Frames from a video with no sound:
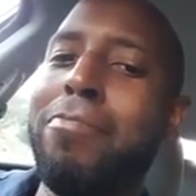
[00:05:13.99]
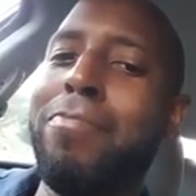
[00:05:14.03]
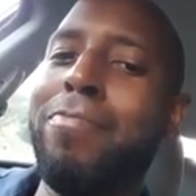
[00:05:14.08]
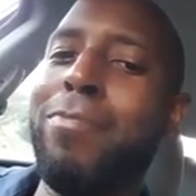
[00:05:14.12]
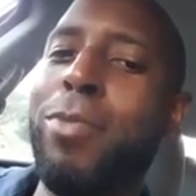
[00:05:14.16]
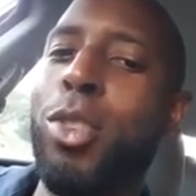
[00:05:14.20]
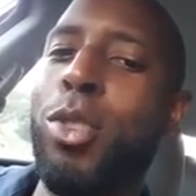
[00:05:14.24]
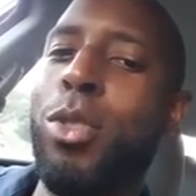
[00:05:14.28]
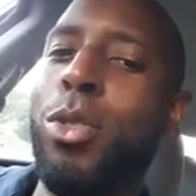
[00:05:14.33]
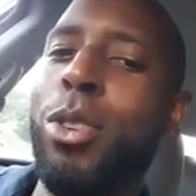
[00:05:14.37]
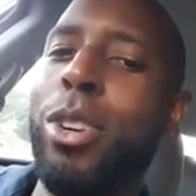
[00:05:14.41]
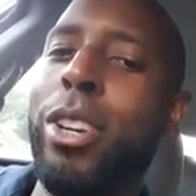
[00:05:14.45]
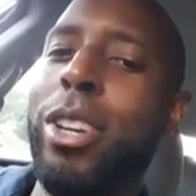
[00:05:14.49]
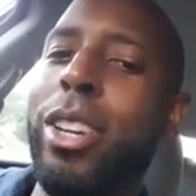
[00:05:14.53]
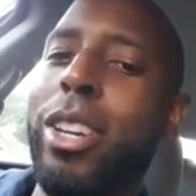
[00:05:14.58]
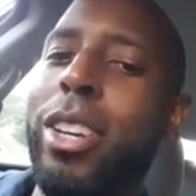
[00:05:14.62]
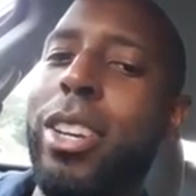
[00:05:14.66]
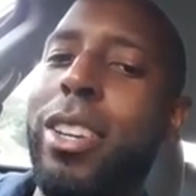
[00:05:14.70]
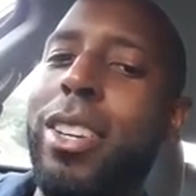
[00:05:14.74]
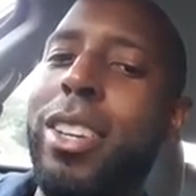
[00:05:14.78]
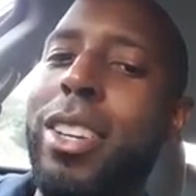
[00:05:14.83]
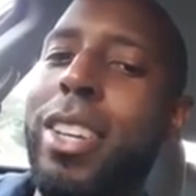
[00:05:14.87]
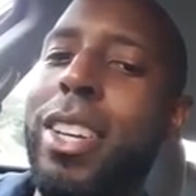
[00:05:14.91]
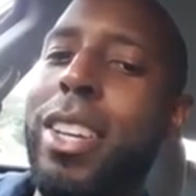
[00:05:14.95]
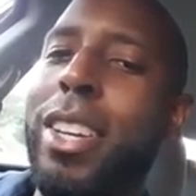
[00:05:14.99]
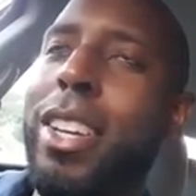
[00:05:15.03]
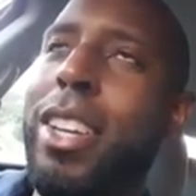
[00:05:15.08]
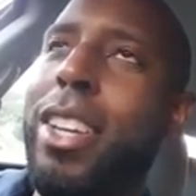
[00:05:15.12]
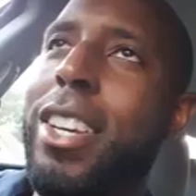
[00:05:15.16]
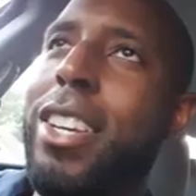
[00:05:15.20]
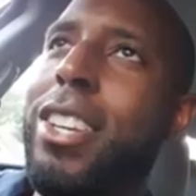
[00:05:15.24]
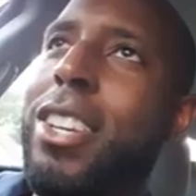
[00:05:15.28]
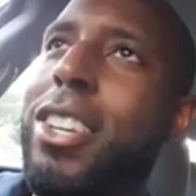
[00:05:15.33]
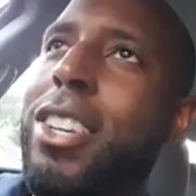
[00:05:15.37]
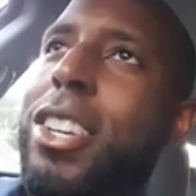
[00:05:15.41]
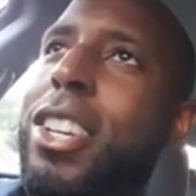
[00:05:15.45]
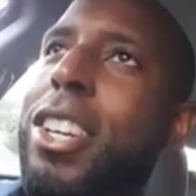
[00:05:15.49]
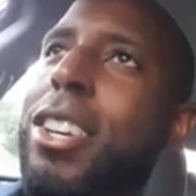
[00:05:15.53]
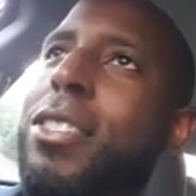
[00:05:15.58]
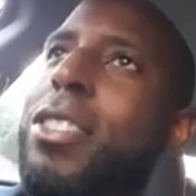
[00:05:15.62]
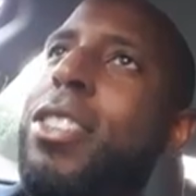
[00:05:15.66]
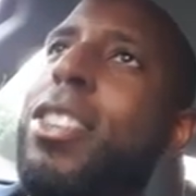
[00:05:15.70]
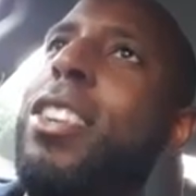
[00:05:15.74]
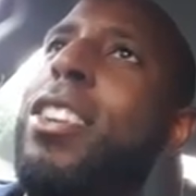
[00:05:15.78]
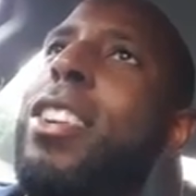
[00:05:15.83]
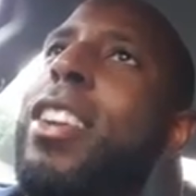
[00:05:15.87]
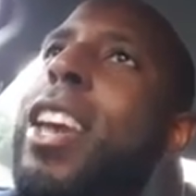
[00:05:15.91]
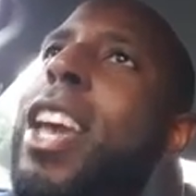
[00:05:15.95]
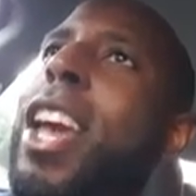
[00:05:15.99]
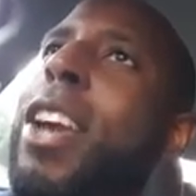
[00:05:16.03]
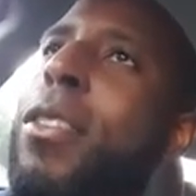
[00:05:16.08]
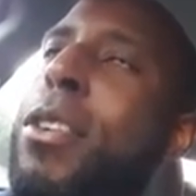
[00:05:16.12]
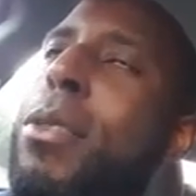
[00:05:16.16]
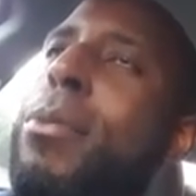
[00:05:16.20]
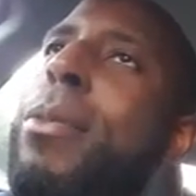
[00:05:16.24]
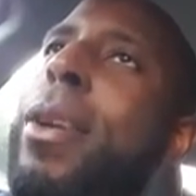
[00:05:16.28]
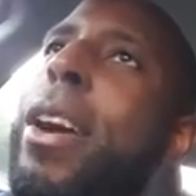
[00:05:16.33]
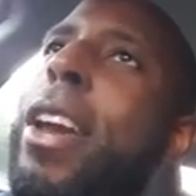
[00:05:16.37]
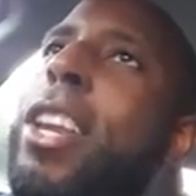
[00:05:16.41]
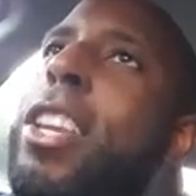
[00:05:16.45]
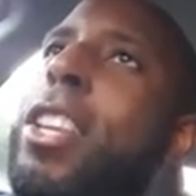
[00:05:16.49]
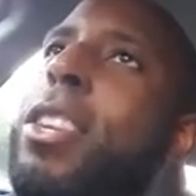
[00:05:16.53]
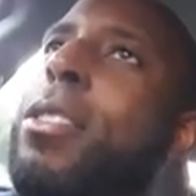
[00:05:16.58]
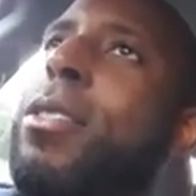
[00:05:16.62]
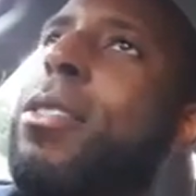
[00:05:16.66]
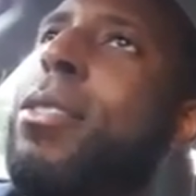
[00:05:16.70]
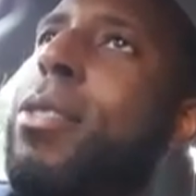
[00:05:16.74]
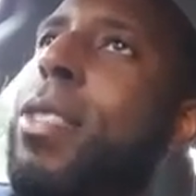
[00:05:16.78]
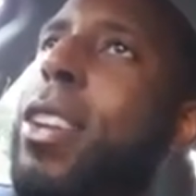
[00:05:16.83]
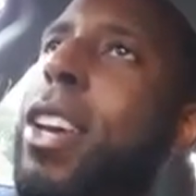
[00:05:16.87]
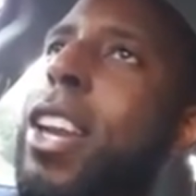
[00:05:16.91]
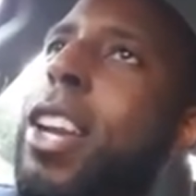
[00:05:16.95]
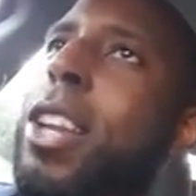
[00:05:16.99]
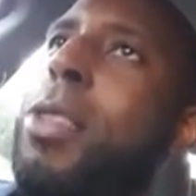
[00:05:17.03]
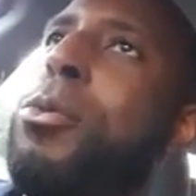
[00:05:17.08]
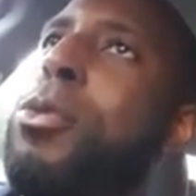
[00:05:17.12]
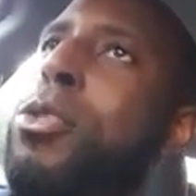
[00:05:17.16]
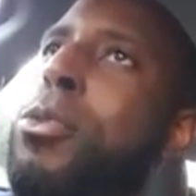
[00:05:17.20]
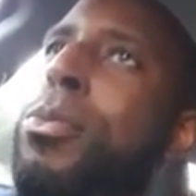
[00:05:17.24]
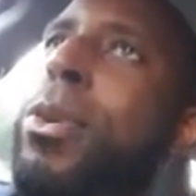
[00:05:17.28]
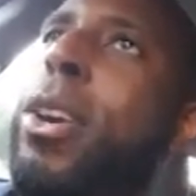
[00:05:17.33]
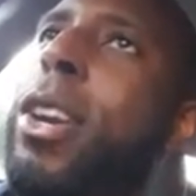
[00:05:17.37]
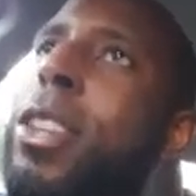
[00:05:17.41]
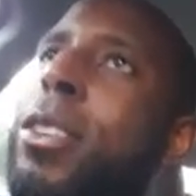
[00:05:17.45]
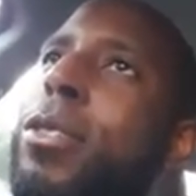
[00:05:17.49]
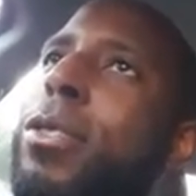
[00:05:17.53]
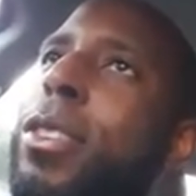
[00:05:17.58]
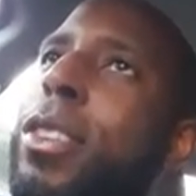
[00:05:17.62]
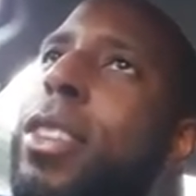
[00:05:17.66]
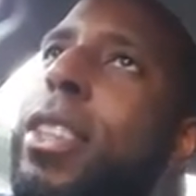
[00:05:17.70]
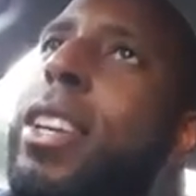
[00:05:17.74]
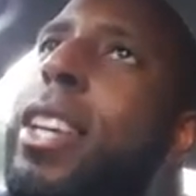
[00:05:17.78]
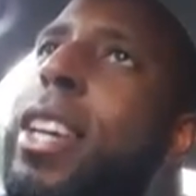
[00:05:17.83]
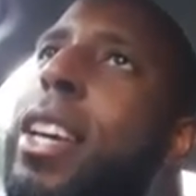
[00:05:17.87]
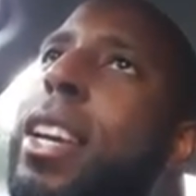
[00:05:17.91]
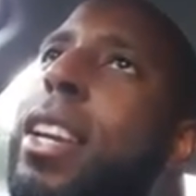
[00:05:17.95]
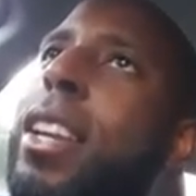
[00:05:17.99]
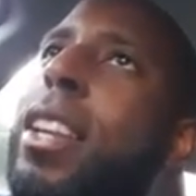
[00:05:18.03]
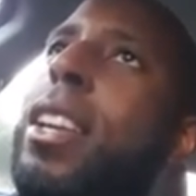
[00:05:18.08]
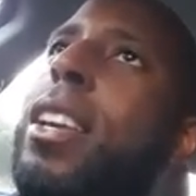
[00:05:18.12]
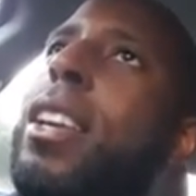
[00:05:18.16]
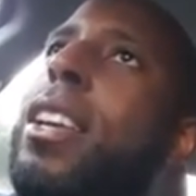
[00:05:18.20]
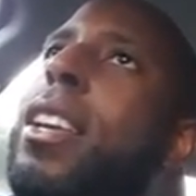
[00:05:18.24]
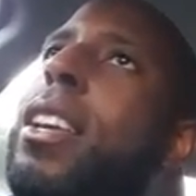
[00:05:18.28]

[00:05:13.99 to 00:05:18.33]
sort of shifts into everybody's kind of perspective of the night.